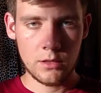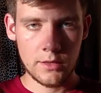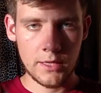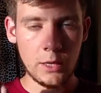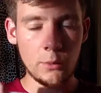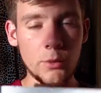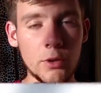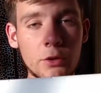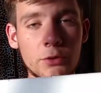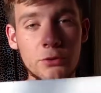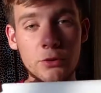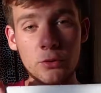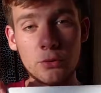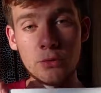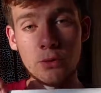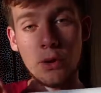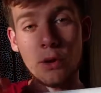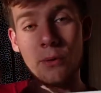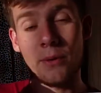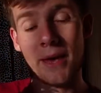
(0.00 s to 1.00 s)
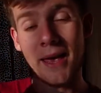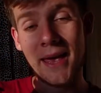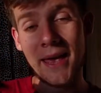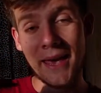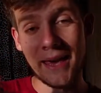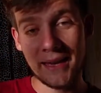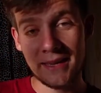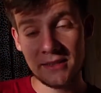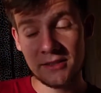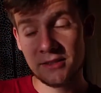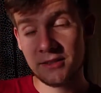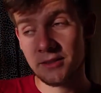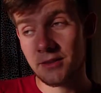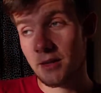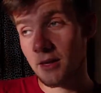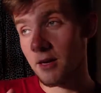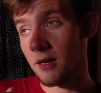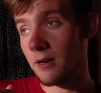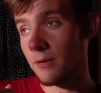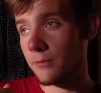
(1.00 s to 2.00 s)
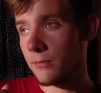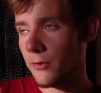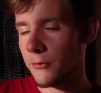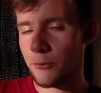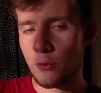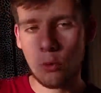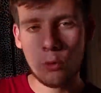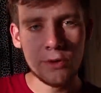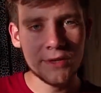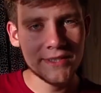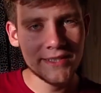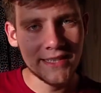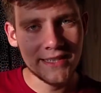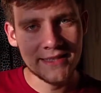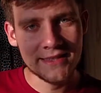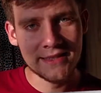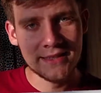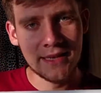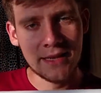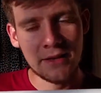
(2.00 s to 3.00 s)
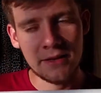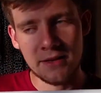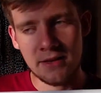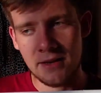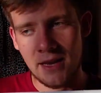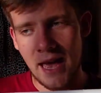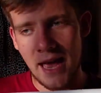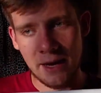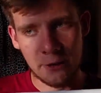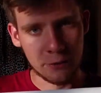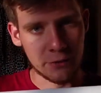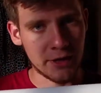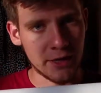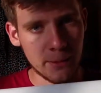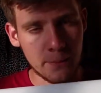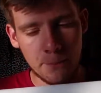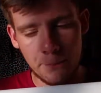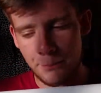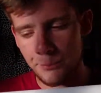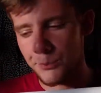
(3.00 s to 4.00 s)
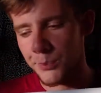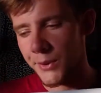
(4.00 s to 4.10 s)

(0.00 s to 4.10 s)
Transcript: Now, we all do know AIDS. Of course, it's an acronym,